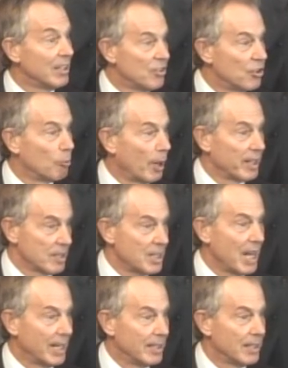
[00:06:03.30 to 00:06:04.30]
to run a
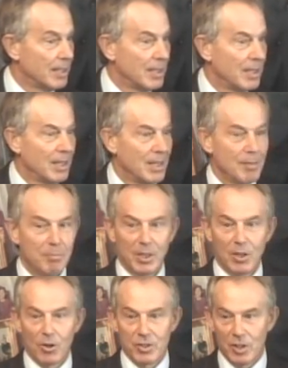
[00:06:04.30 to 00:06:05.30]
state.
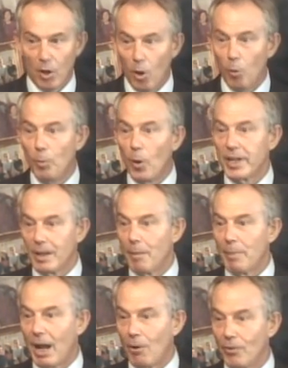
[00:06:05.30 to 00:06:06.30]
Because the whole point
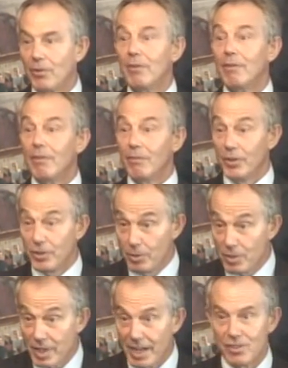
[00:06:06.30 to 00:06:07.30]
about the
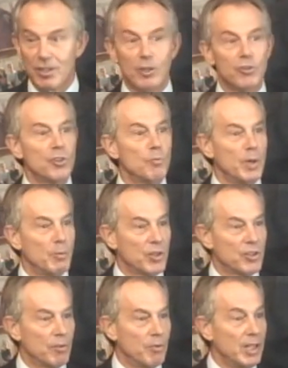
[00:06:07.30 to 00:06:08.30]
two-state solution, we
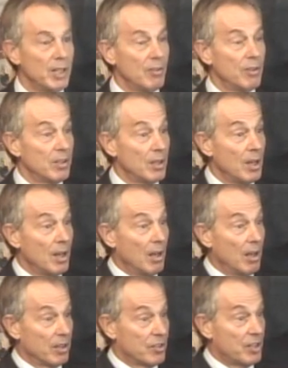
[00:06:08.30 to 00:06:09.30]
wish to reach
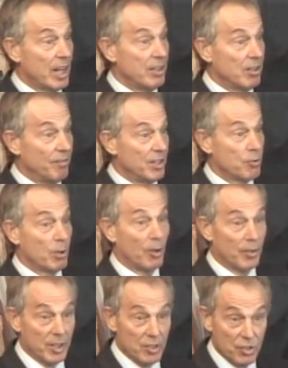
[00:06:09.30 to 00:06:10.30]
a state of Israel
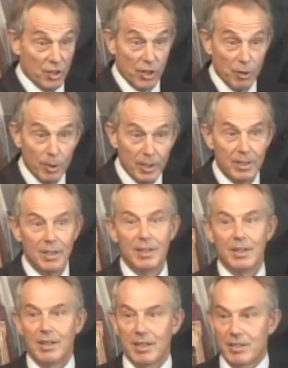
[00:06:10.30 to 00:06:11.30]
that is secure,
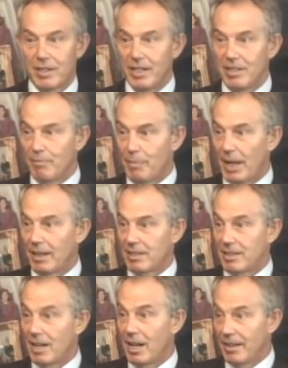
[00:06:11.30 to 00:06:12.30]
a state of
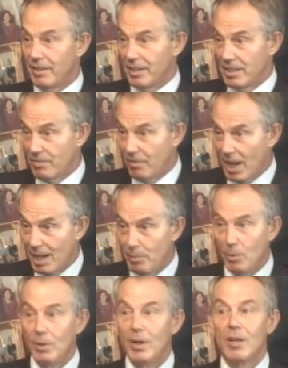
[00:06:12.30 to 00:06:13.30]
Palestine that is
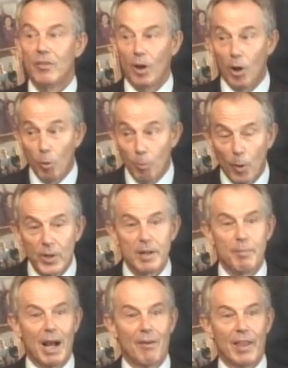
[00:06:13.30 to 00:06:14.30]
viable. The whole point
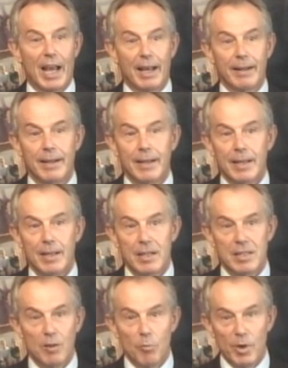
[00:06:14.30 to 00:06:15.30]
about that
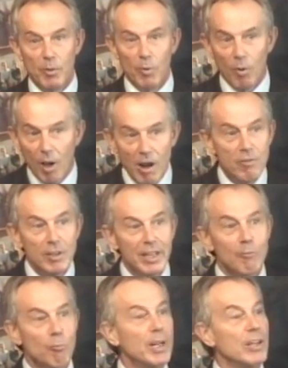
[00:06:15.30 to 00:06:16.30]
is that we will
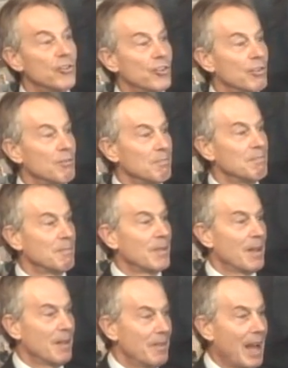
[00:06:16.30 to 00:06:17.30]
only reach
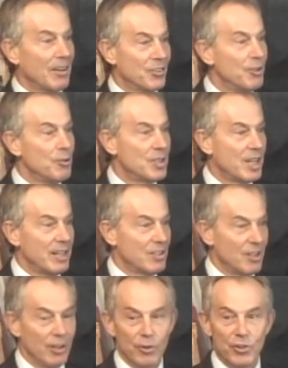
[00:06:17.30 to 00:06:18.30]
that two-state
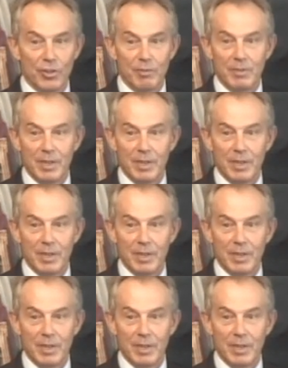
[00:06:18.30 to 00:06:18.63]
solution